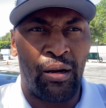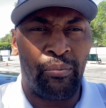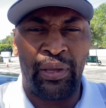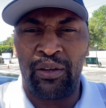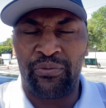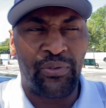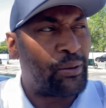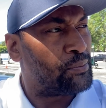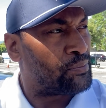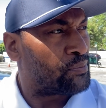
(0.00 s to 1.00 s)
being
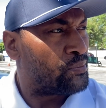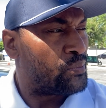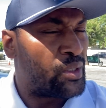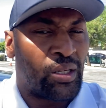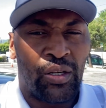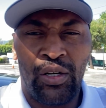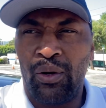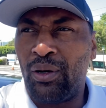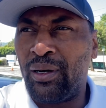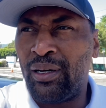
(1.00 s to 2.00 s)
from
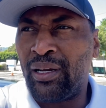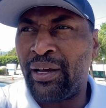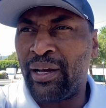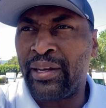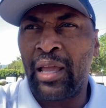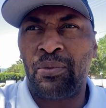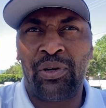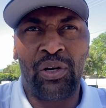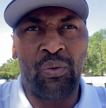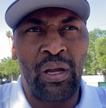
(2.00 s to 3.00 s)
a
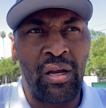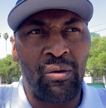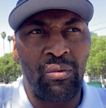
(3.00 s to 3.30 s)
neighborhood where